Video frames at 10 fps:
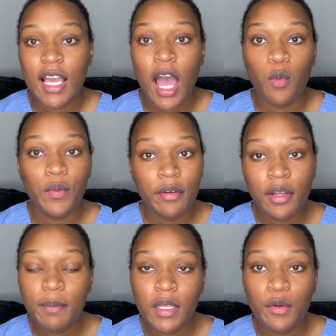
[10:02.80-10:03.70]
I will
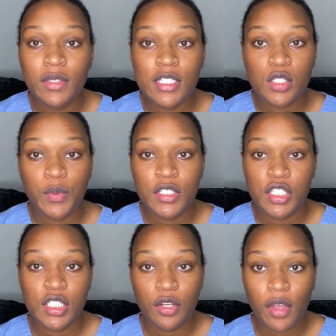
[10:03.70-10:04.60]
upload this one
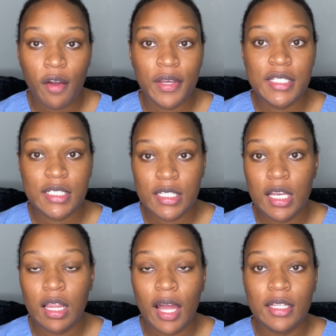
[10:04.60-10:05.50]
just so y'all can see
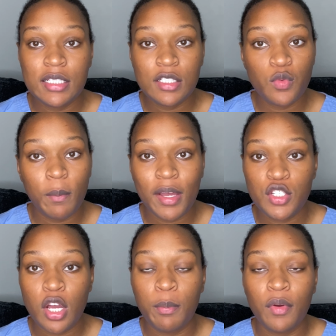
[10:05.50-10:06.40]
like this is what my
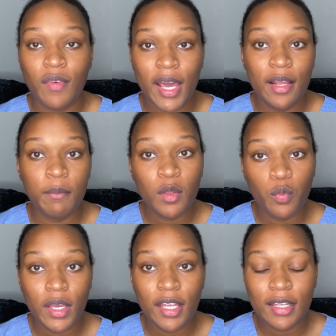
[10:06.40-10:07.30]
job provided me
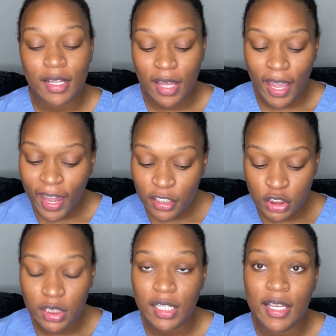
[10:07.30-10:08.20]
with and they
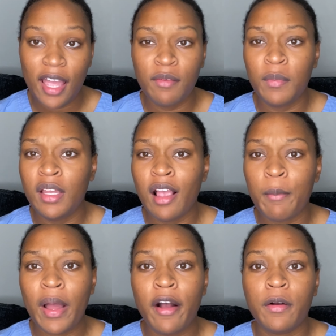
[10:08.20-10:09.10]
actually gave me
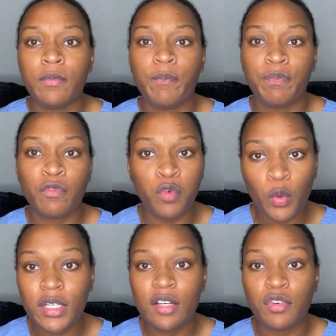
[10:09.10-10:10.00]
about four
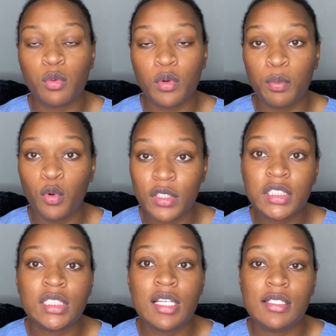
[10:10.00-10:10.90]
different report
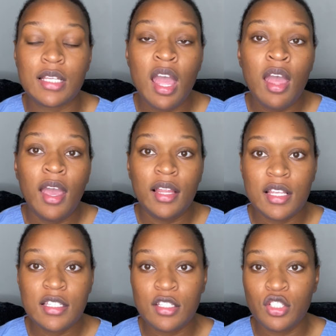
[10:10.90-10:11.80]
sheets and
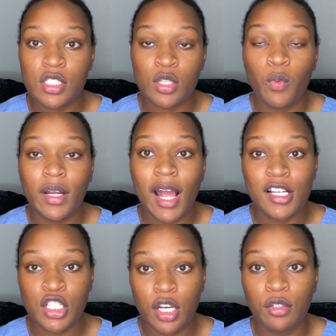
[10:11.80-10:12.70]
this is just the one I
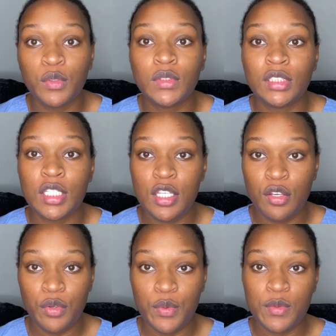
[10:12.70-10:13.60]
chose to
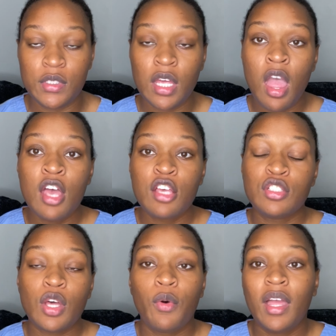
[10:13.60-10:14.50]
use.
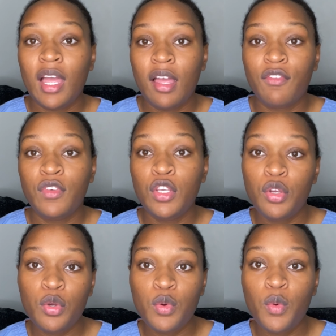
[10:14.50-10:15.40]
So if
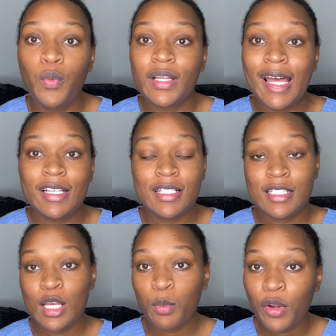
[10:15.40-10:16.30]
you would like to
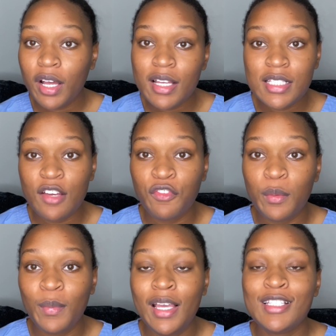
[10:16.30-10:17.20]
see more content
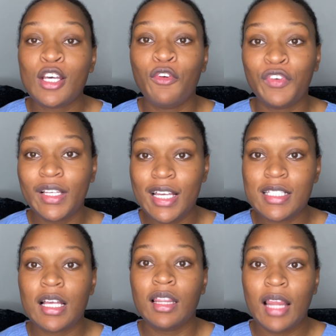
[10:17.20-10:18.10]
from me, don't forget
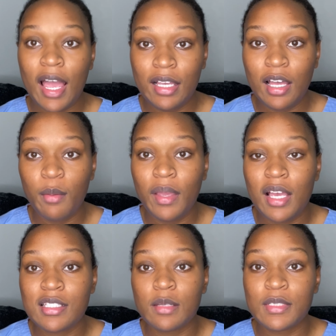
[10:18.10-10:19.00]
to like, comment,
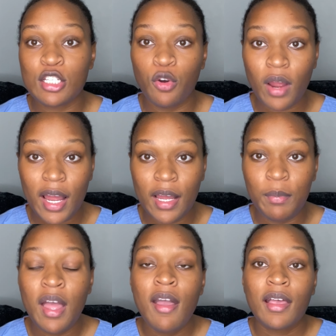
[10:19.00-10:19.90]
and subscribe.
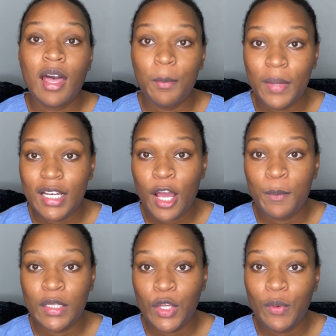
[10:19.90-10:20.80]
Comment down
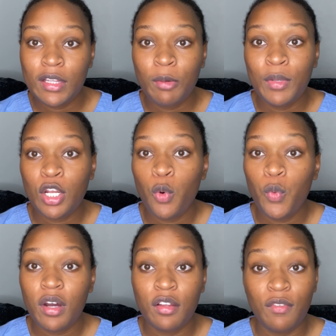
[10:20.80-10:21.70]
below and let me know
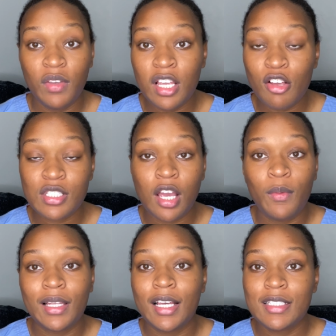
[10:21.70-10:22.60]
what other videos y'all
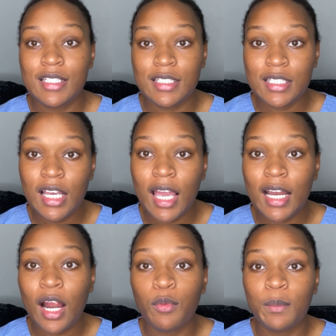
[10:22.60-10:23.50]
would like to see and
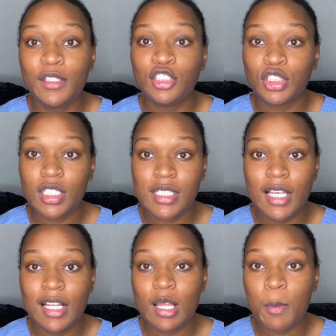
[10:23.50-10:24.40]
I will be sure to
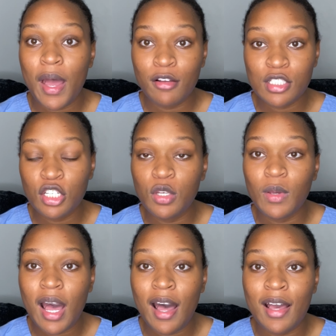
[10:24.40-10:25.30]
get them out to you
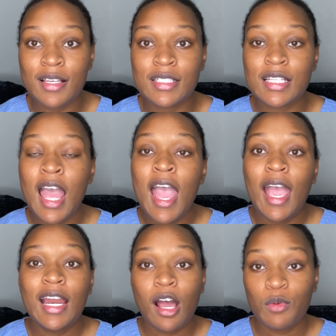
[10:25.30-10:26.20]
guys.
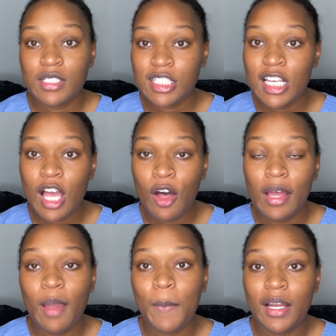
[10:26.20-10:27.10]
And I will see y'all
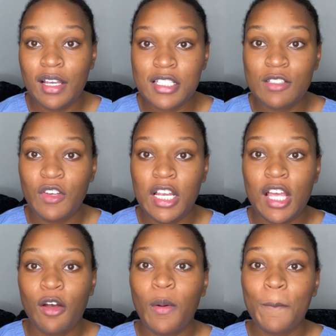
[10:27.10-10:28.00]
in my next
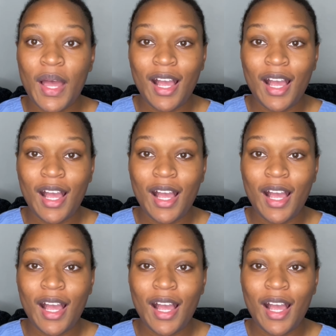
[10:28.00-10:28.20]
video. Bye